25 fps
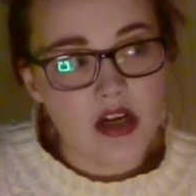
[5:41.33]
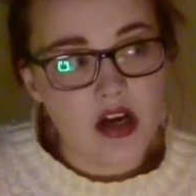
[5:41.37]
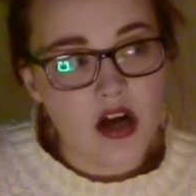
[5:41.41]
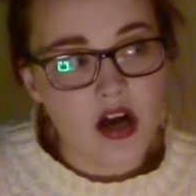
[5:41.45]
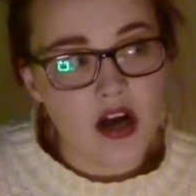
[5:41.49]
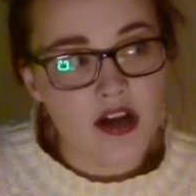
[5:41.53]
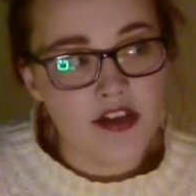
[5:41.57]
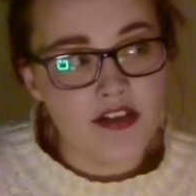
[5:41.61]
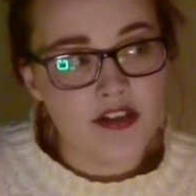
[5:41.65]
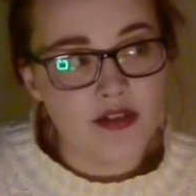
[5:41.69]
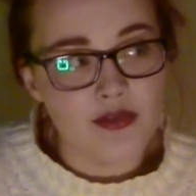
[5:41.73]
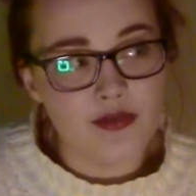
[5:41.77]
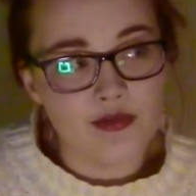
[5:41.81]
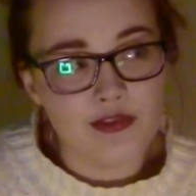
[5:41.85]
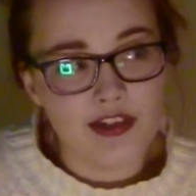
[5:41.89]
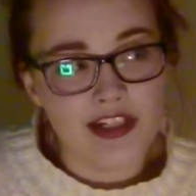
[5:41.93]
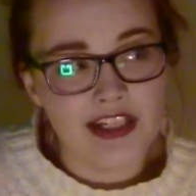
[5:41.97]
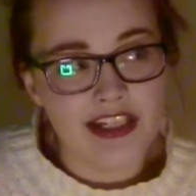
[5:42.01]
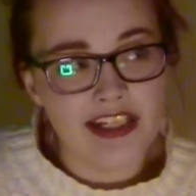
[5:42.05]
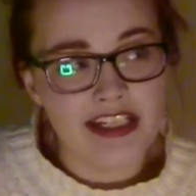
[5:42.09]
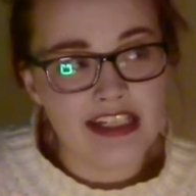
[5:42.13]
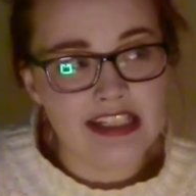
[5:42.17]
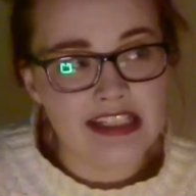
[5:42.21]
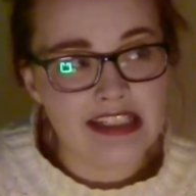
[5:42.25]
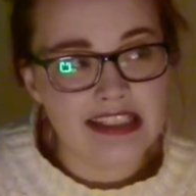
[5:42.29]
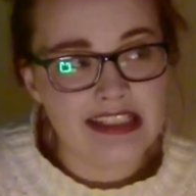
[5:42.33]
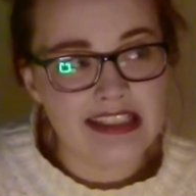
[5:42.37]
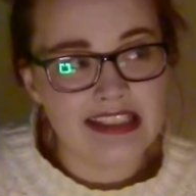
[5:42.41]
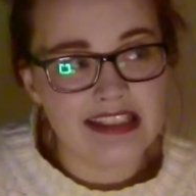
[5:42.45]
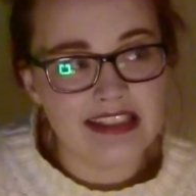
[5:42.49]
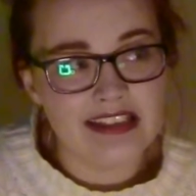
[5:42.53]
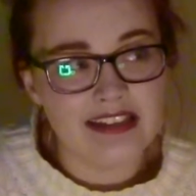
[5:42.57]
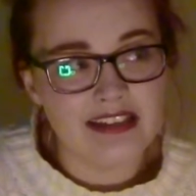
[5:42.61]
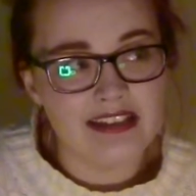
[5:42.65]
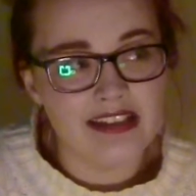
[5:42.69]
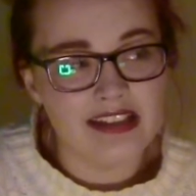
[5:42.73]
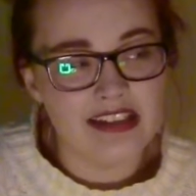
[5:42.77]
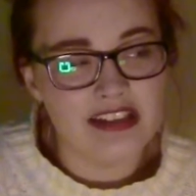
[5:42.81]
you don't
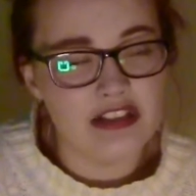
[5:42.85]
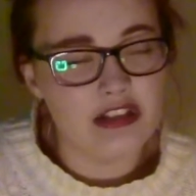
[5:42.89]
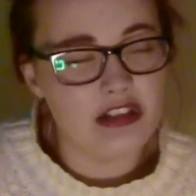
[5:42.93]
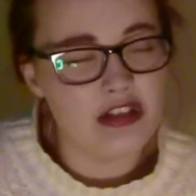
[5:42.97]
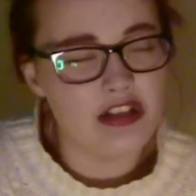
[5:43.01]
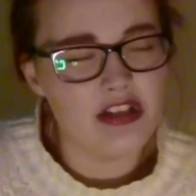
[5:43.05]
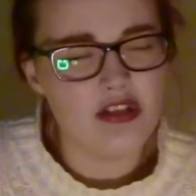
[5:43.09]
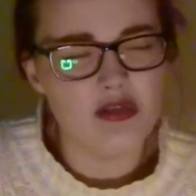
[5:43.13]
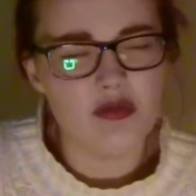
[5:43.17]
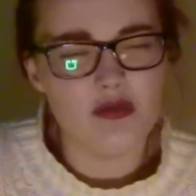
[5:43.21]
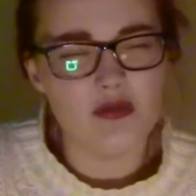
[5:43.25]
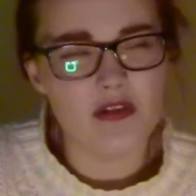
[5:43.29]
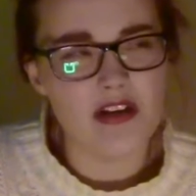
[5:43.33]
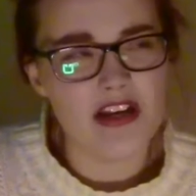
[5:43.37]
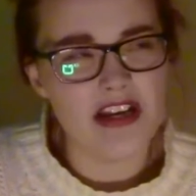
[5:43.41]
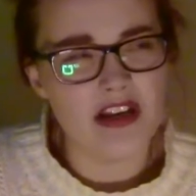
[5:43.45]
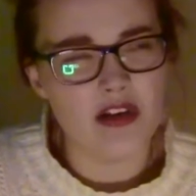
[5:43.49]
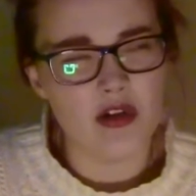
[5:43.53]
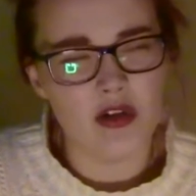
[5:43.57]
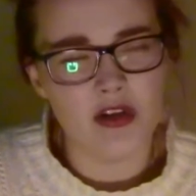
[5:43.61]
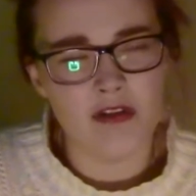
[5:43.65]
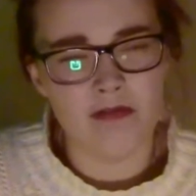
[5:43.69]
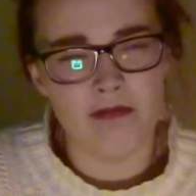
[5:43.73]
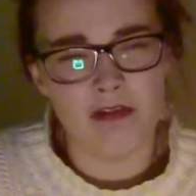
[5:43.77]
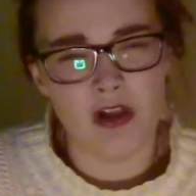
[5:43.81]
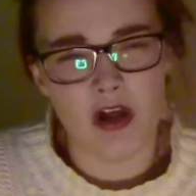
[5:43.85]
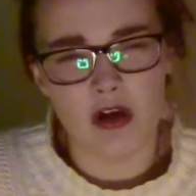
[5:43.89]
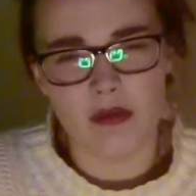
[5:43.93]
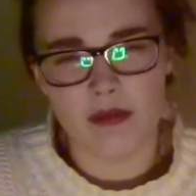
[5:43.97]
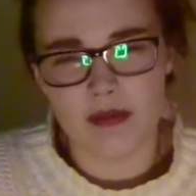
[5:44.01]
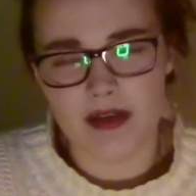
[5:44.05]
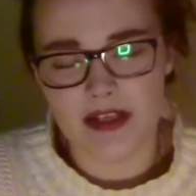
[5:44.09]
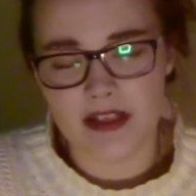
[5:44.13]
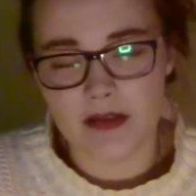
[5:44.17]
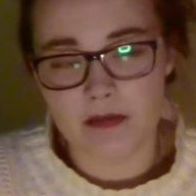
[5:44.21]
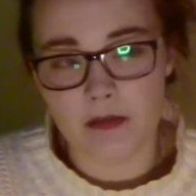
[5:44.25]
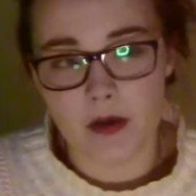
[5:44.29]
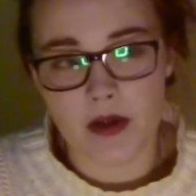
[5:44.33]
really call it
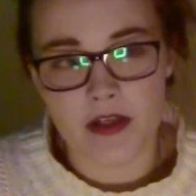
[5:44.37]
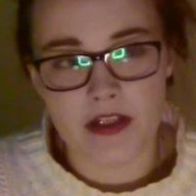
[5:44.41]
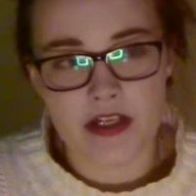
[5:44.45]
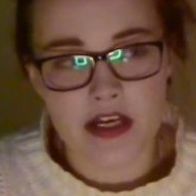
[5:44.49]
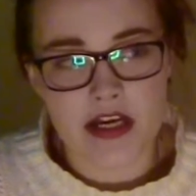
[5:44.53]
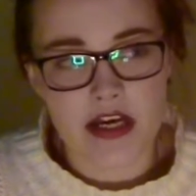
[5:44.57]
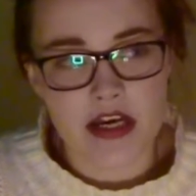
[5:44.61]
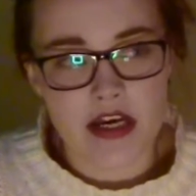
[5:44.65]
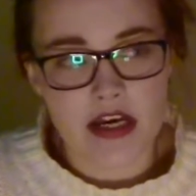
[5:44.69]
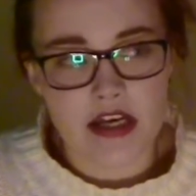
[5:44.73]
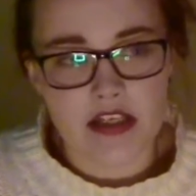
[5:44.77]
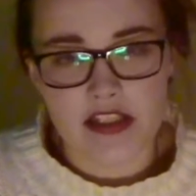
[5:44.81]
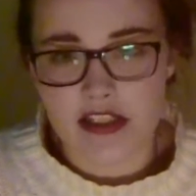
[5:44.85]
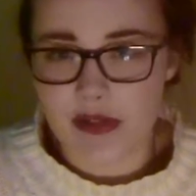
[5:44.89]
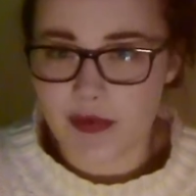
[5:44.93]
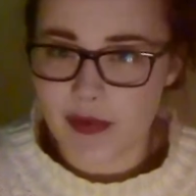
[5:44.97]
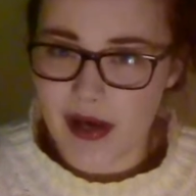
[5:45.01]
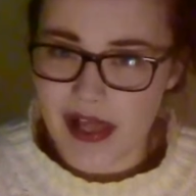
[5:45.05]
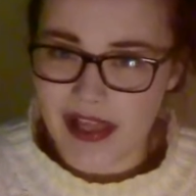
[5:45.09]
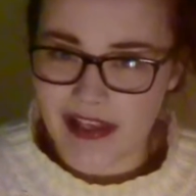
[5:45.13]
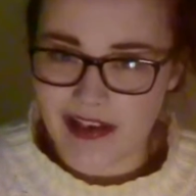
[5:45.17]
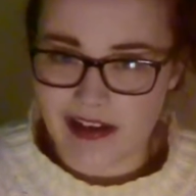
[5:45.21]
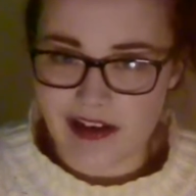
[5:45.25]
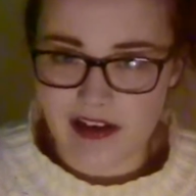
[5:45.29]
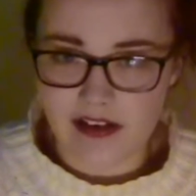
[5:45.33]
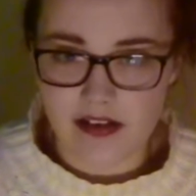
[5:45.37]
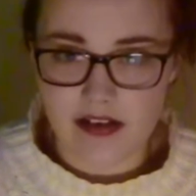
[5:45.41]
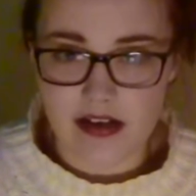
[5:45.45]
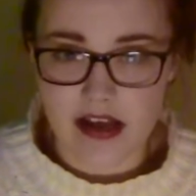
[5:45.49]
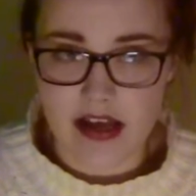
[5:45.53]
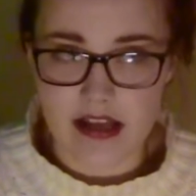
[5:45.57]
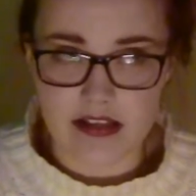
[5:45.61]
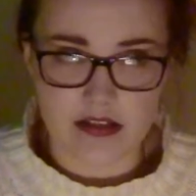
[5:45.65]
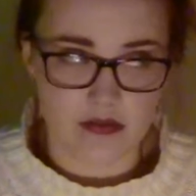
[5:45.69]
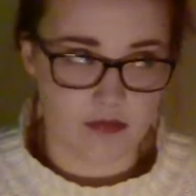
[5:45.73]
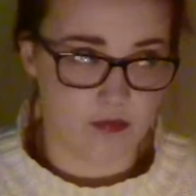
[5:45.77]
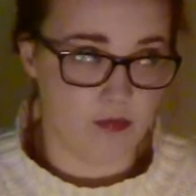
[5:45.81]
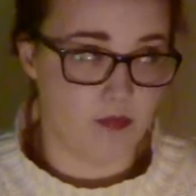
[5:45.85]
Vlogmas, but Zoella
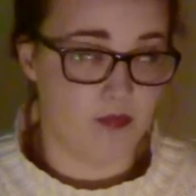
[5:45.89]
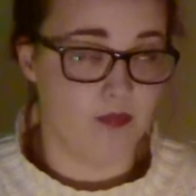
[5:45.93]
has